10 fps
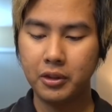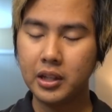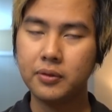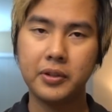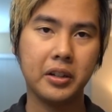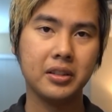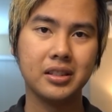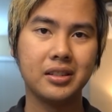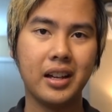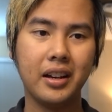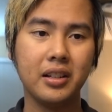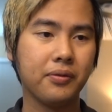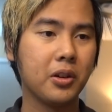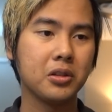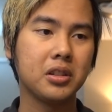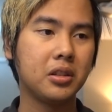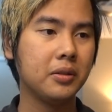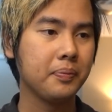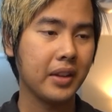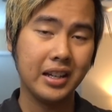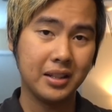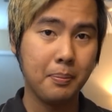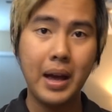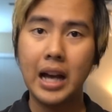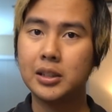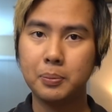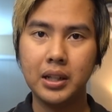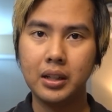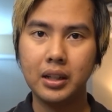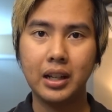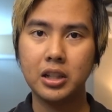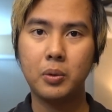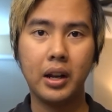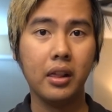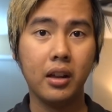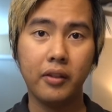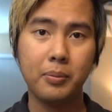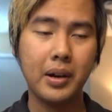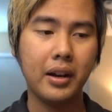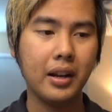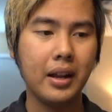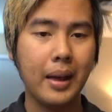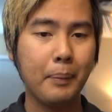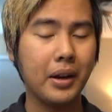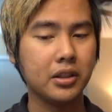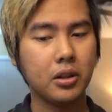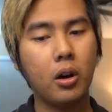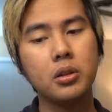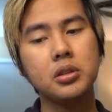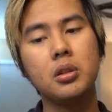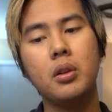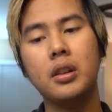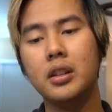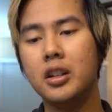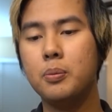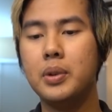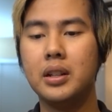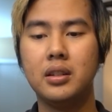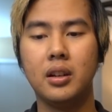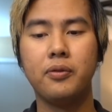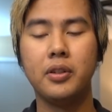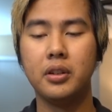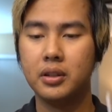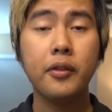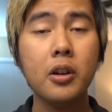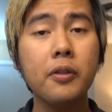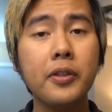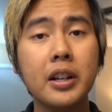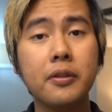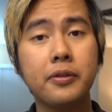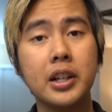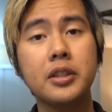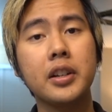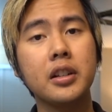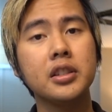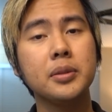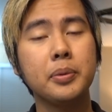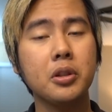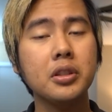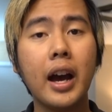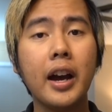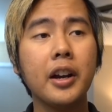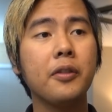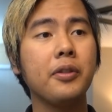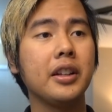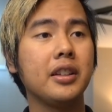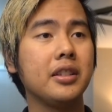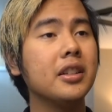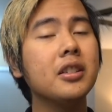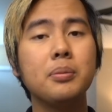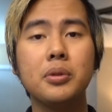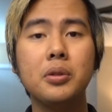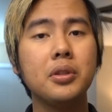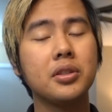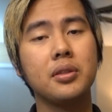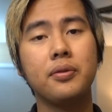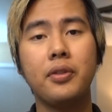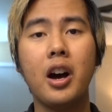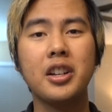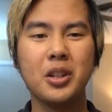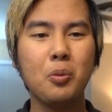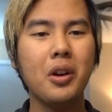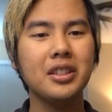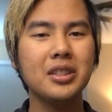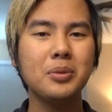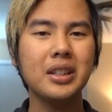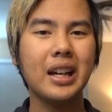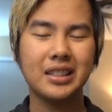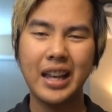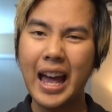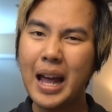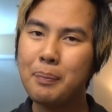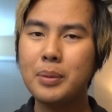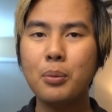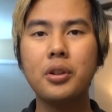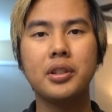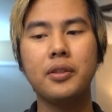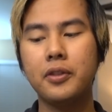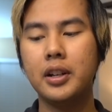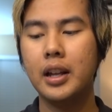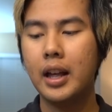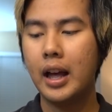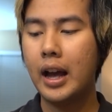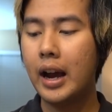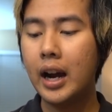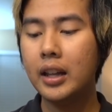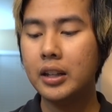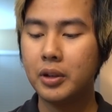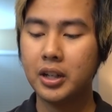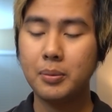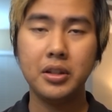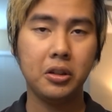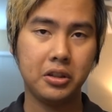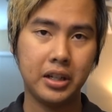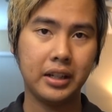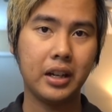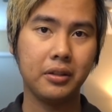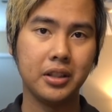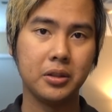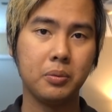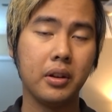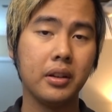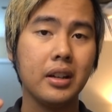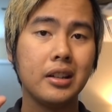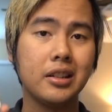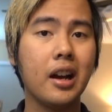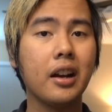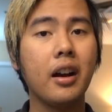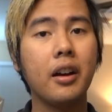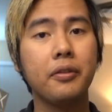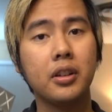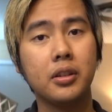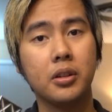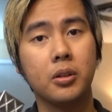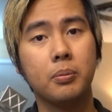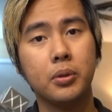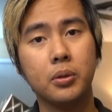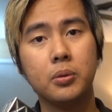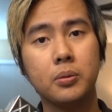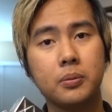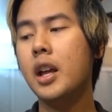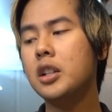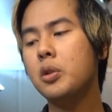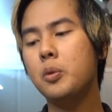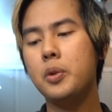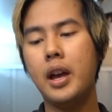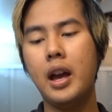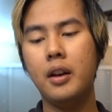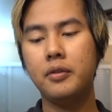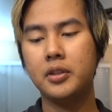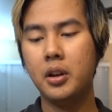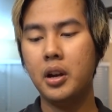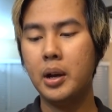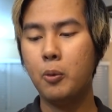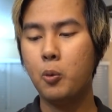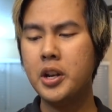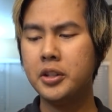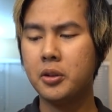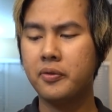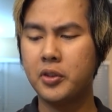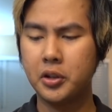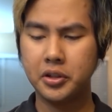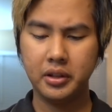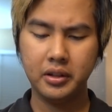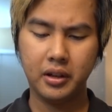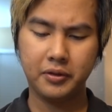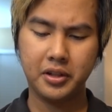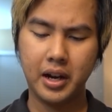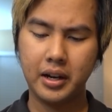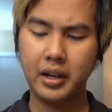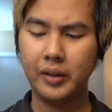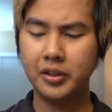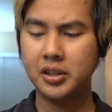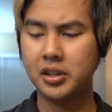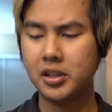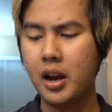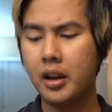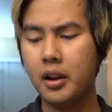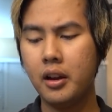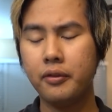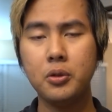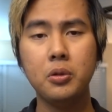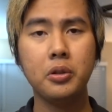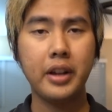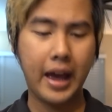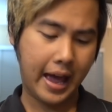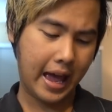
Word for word: with this fragrance is that it's versatile, it's mass appealing, that's what I love about it, but it's also a little bit different. If you're a fan of fresh fragrances, but you're tired of like the Dylan Blue, the Sauvage, and you want something a tad bit more different, I highly recommend you check out this one, Shaghaf Clear Blue. Next one, we have the winter version of Shaghaf. This is Shaghaf Oud